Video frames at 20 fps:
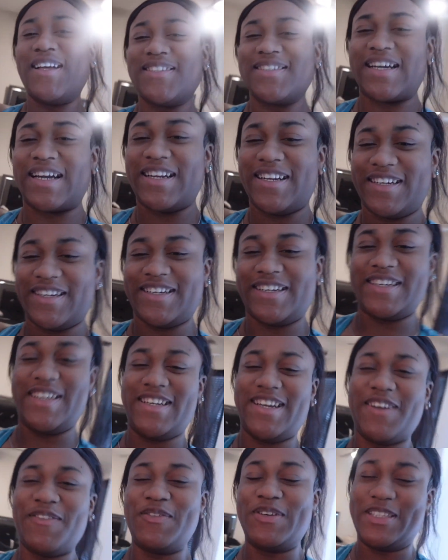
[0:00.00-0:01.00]
just got done cooking.
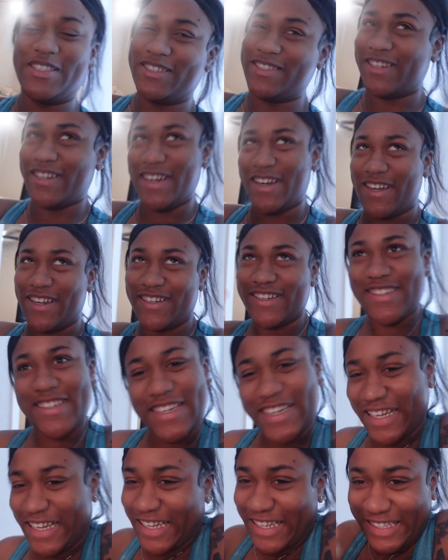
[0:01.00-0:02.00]
I want to show y'all
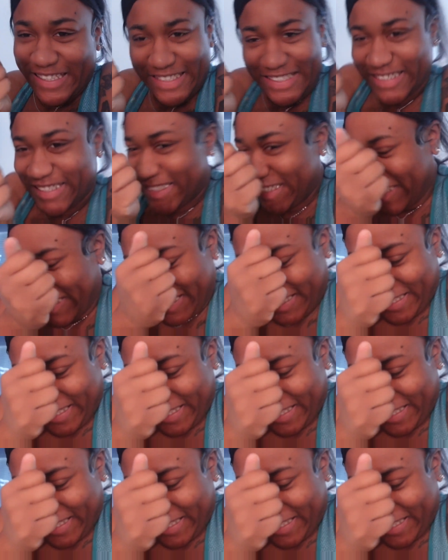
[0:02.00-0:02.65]
because